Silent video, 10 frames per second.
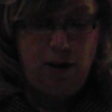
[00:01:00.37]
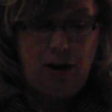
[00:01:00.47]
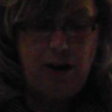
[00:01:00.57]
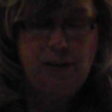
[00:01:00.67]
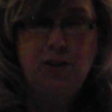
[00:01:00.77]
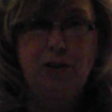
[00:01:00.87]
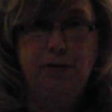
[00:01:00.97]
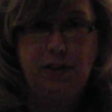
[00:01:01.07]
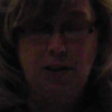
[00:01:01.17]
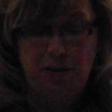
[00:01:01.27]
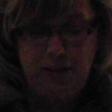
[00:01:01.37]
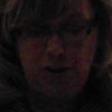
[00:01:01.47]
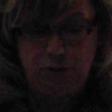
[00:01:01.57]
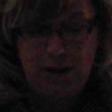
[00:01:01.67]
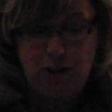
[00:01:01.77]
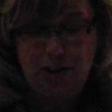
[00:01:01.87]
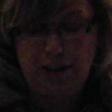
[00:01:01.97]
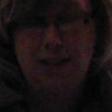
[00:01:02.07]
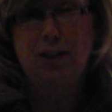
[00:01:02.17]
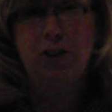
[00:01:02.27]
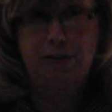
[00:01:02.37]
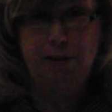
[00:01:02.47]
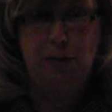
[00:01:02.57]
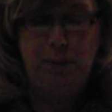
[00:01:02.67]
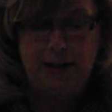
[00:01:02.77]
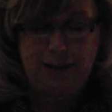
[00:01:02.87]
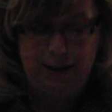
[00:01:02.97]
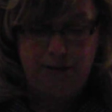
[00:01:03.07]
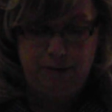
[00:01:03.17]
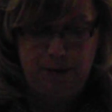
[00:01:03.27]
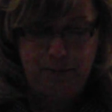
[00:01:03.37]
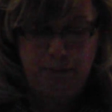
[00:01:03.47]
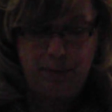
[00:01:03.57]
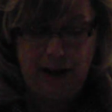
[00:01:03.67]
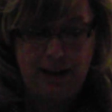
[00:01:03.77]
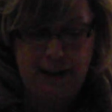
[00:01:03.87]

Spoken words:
On the surface, our situation doesn't look very positive, but I'd